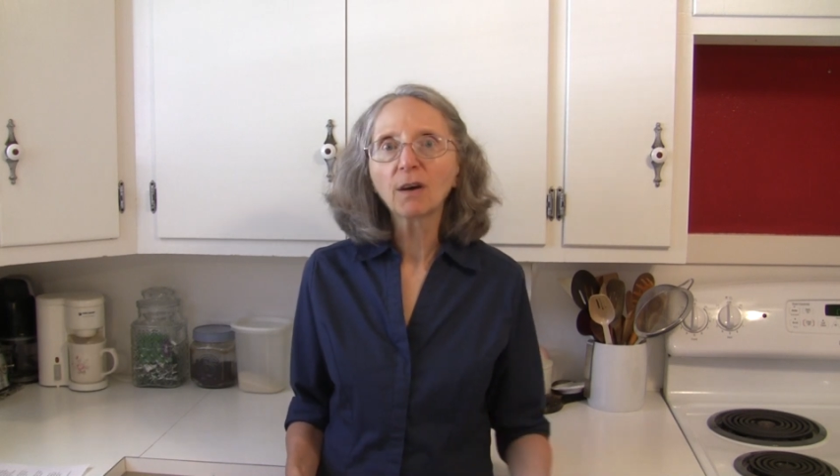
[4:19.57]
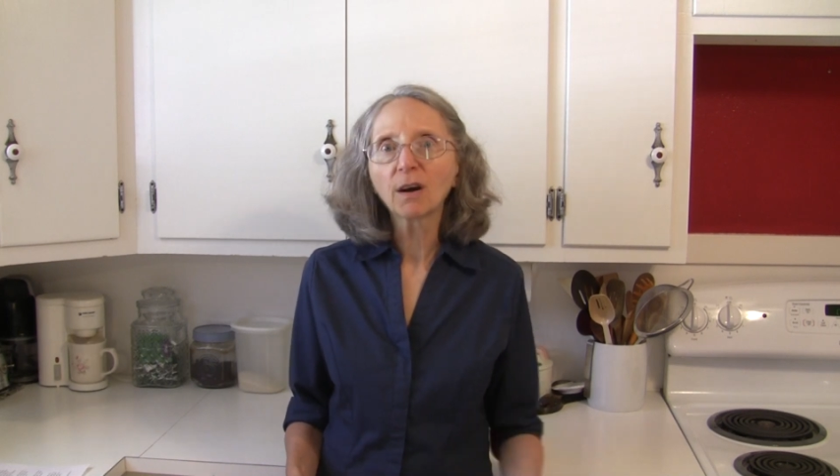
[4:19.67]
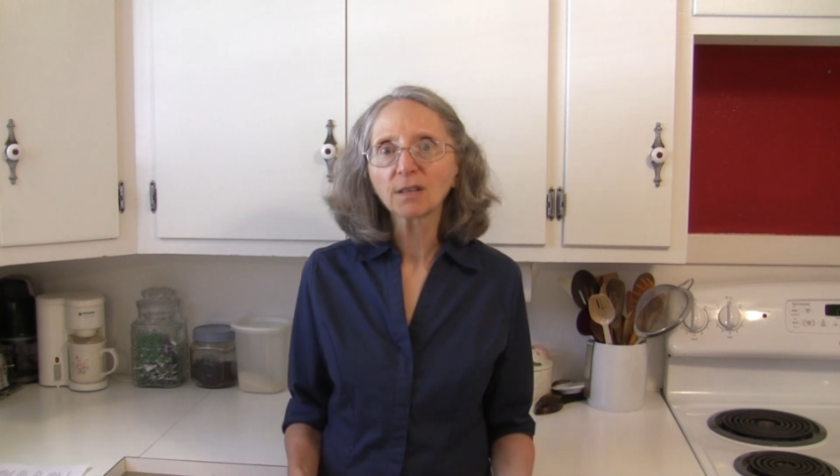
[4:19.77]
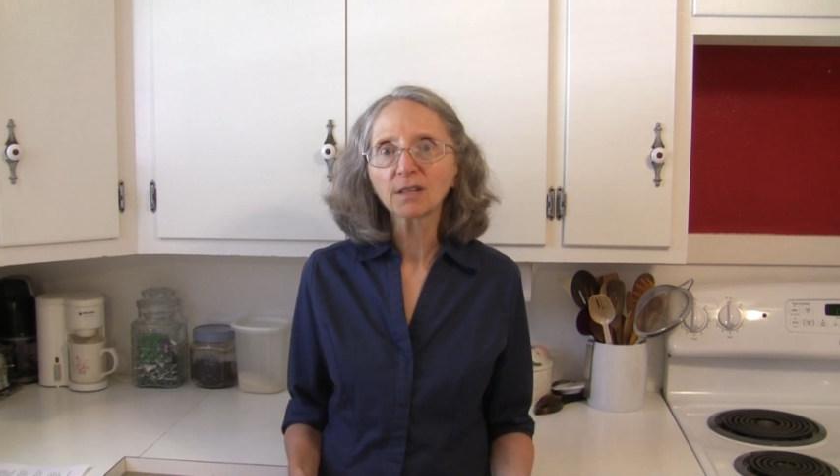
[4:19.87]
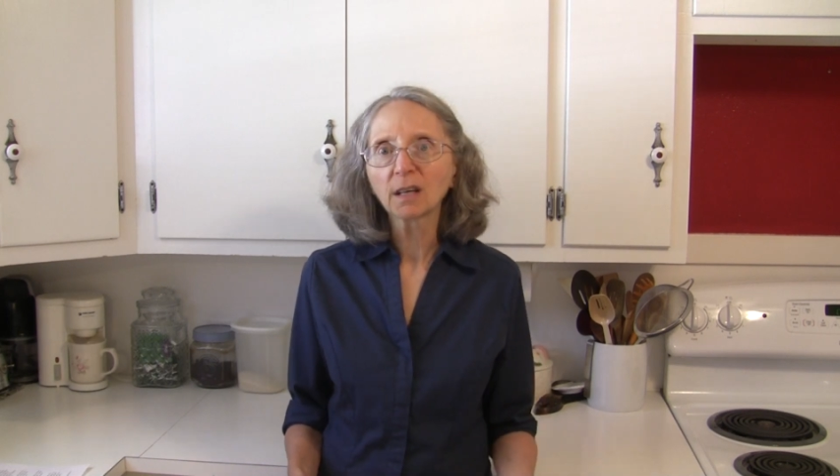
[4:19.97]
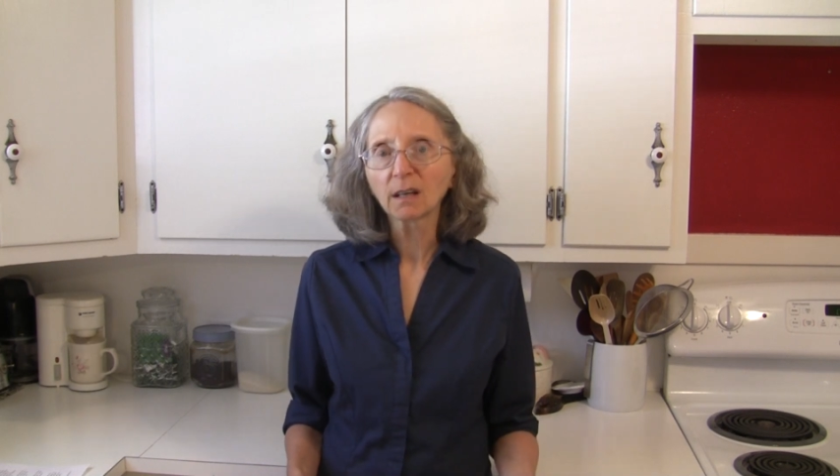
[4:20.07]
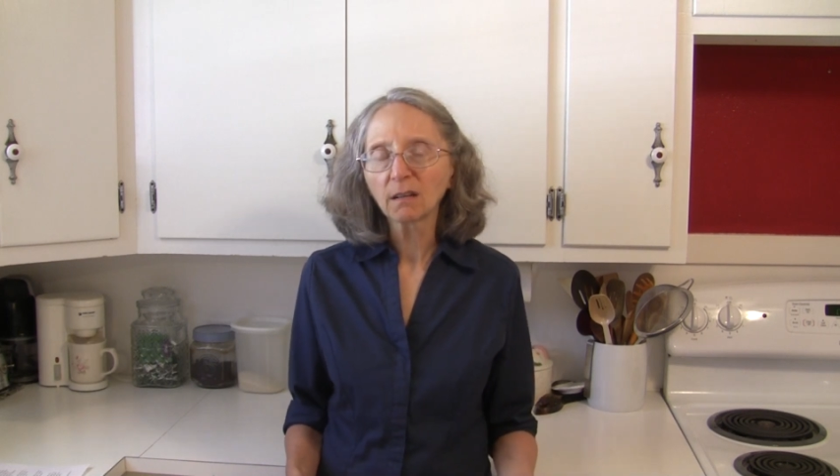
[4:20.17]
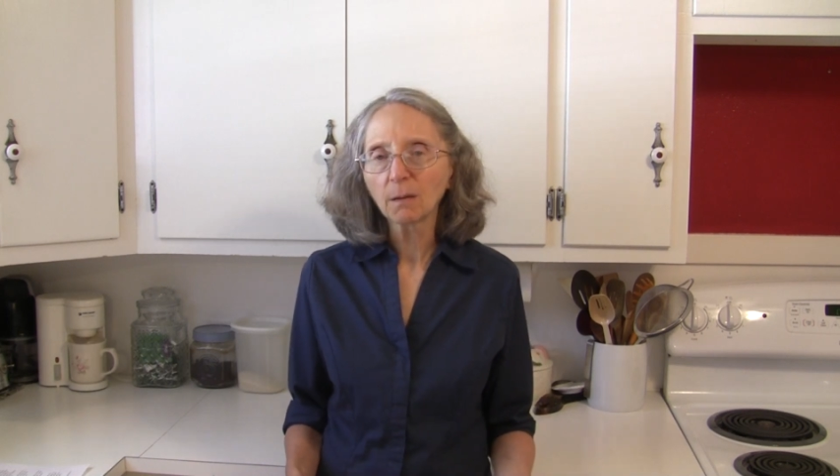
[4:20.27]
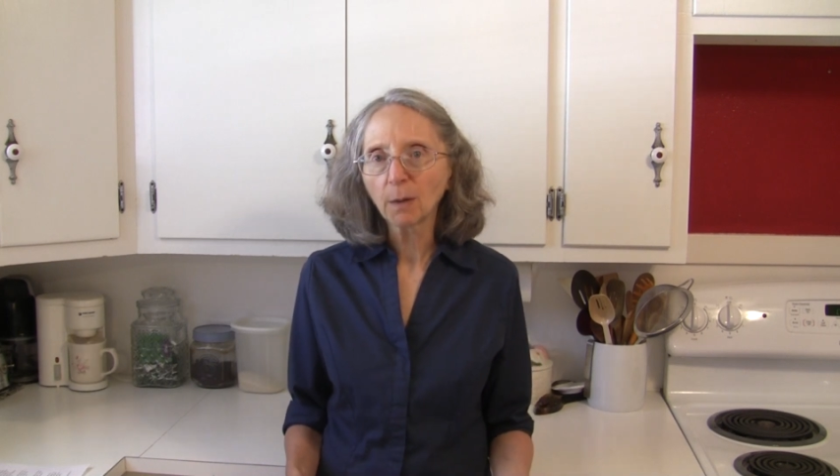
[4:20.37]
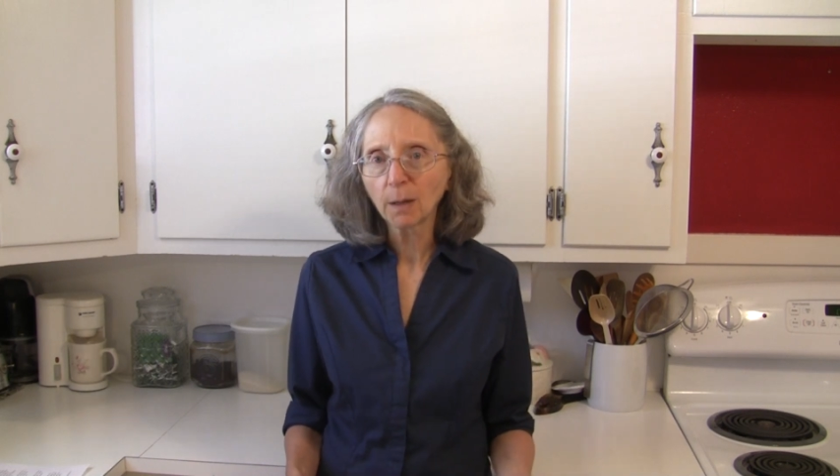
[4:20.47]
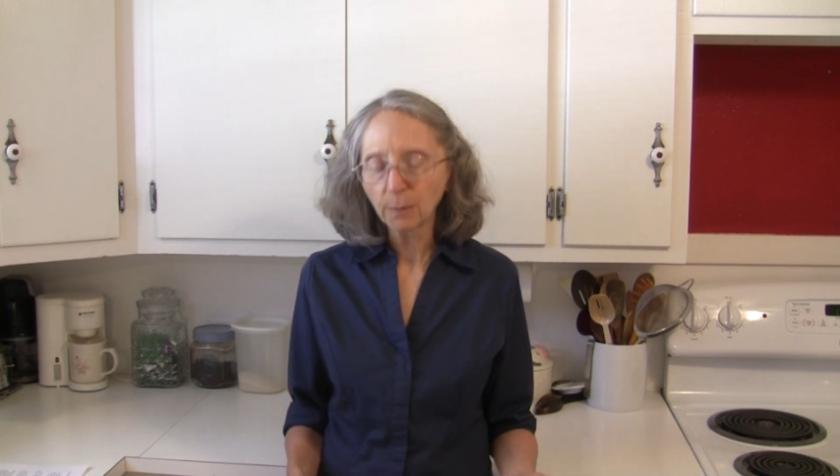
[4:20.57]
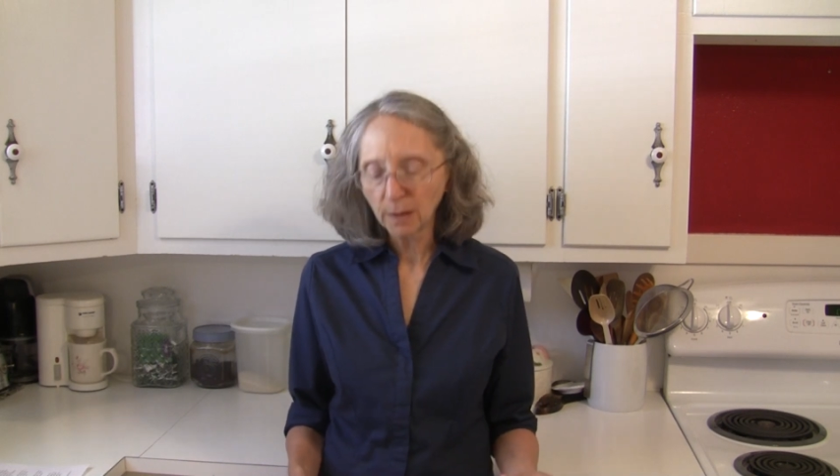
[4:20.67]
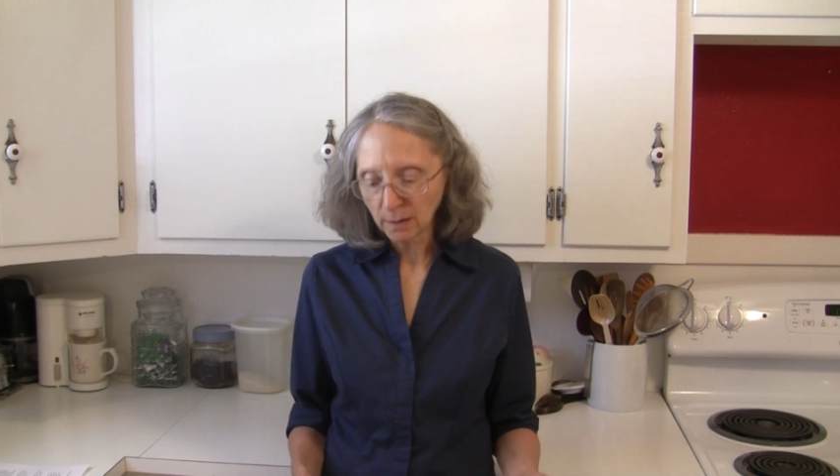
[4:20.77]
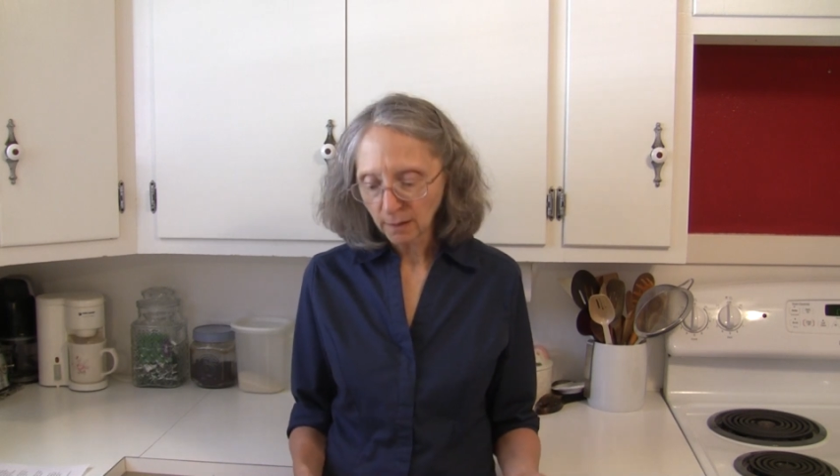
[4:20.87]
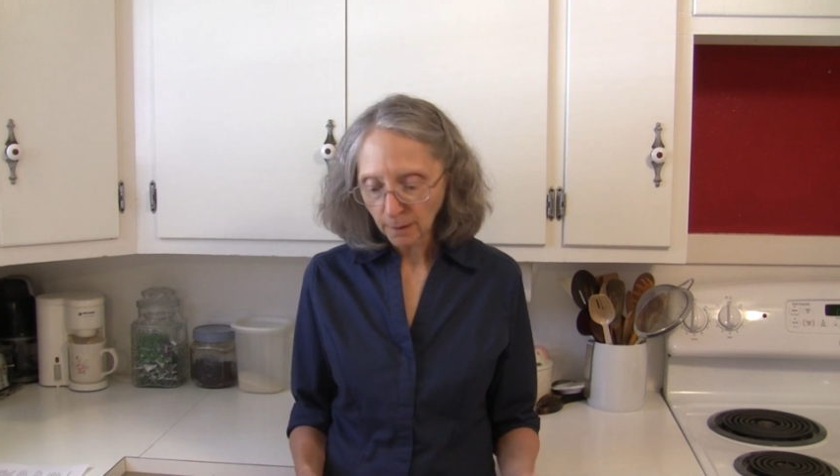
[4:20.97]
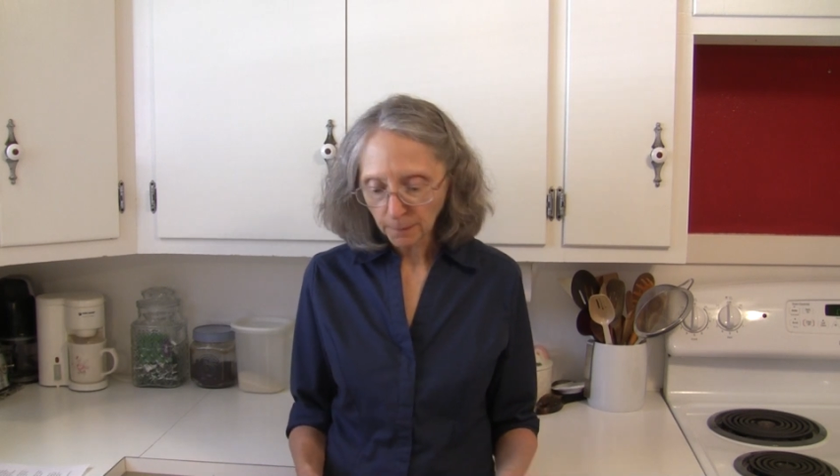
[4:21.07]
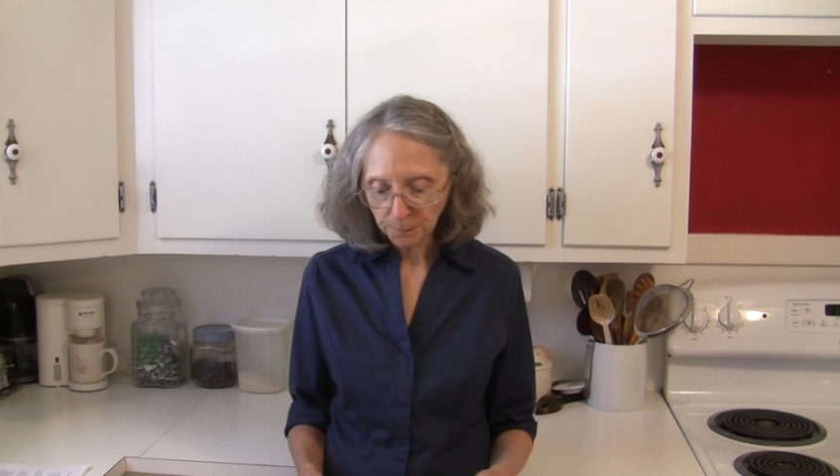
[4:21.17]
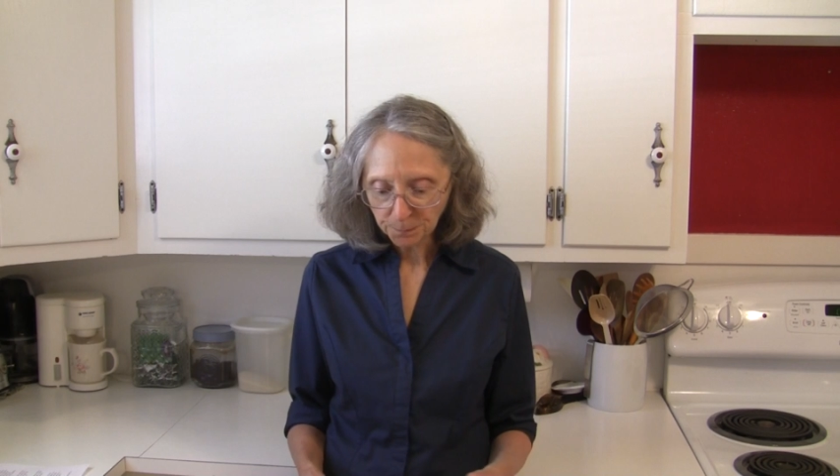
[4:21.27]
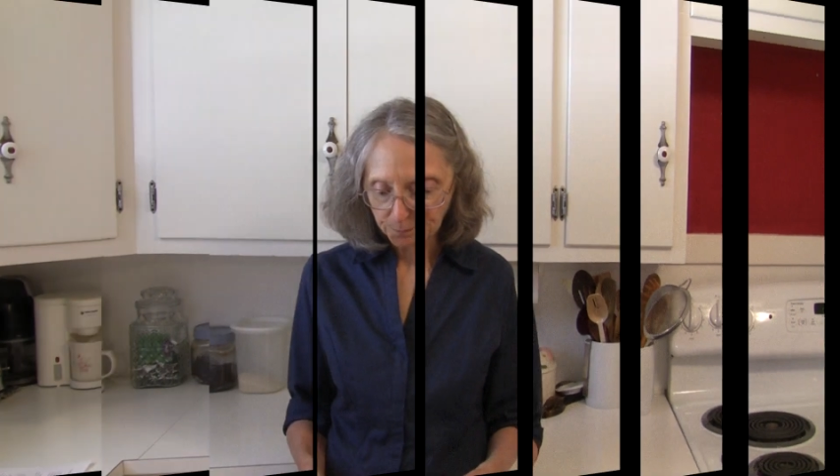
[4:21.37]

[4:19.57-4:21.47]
arsenic that might be in there.